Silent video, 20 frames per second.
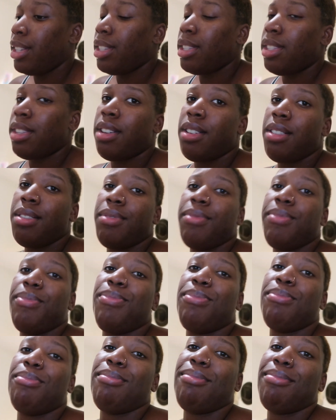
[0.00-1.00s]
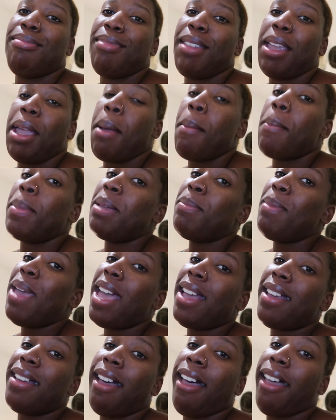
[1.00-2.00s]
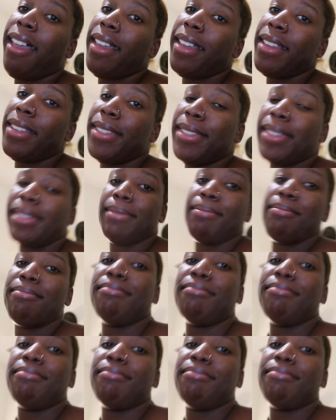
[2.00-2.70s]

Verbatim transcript: So, be back, guys.